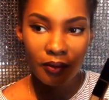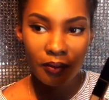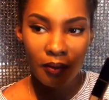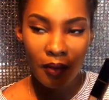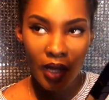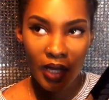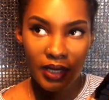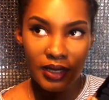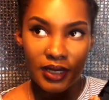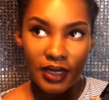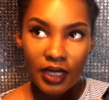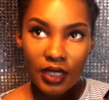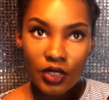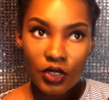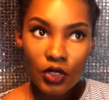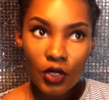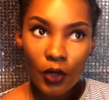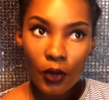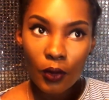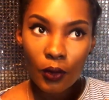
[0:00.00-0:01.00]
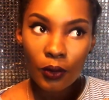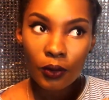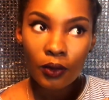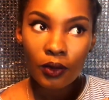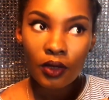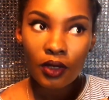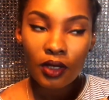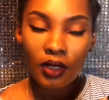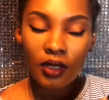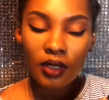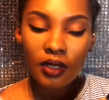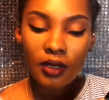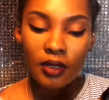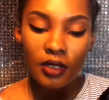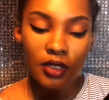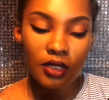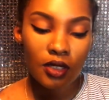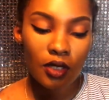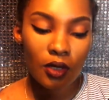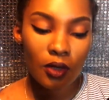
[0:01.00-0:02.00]
my skin tone,
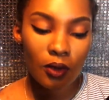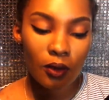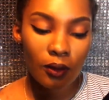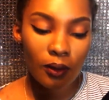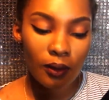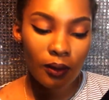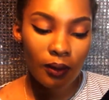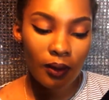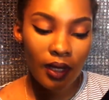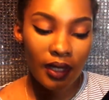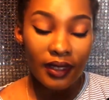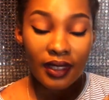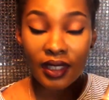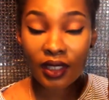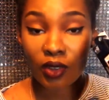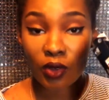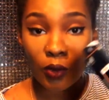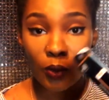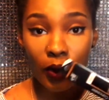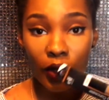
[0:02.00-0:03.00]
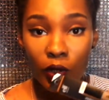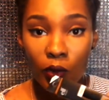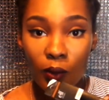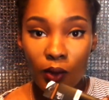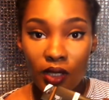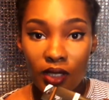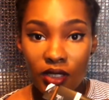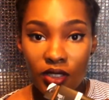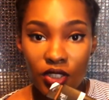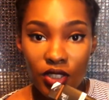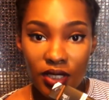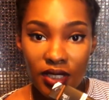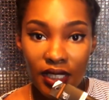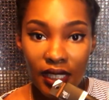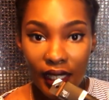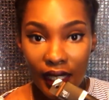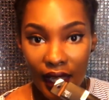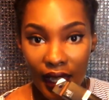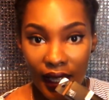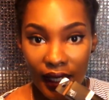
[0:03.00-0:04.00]
so I think it'll work well as just
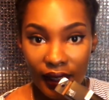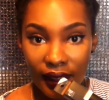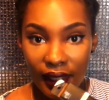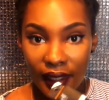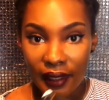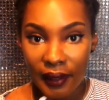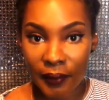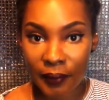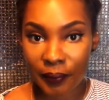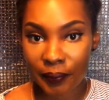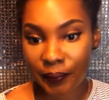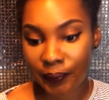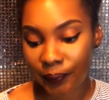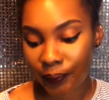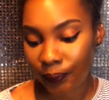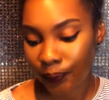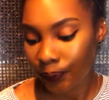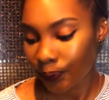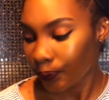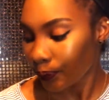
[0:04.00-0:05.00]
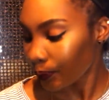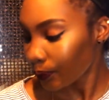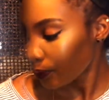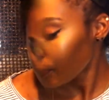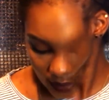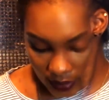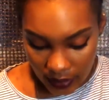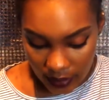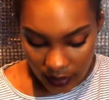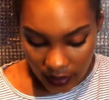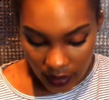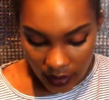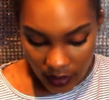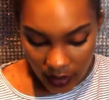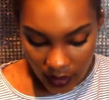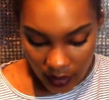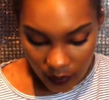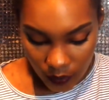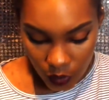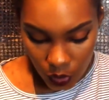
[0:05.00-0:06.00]
like a highlight. The next thing that I
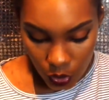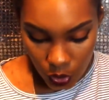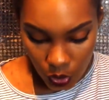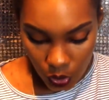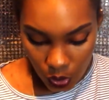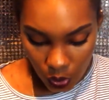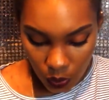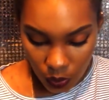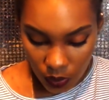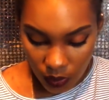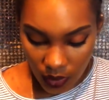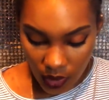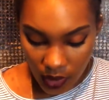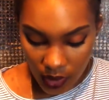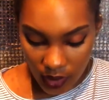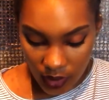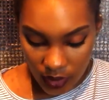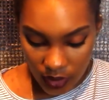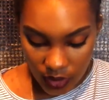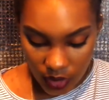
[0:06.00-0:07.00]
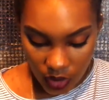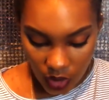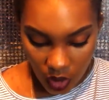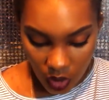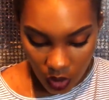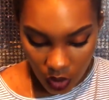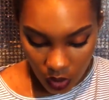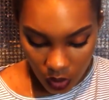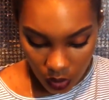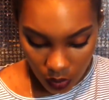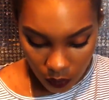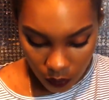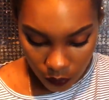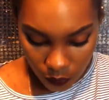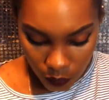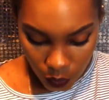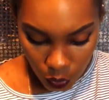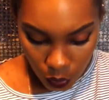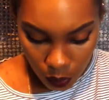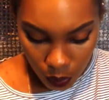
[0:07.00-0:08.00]
have to show you guys are
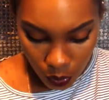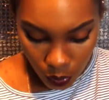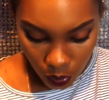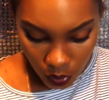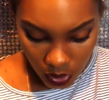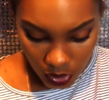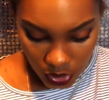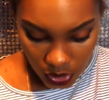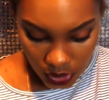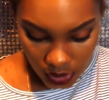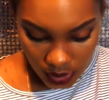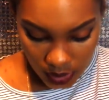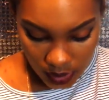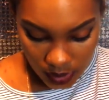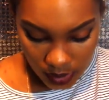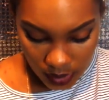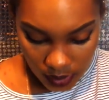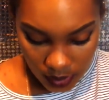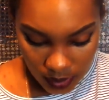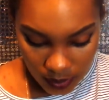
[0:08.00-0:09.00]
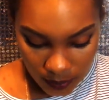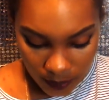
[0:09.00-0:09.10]
a few brushes.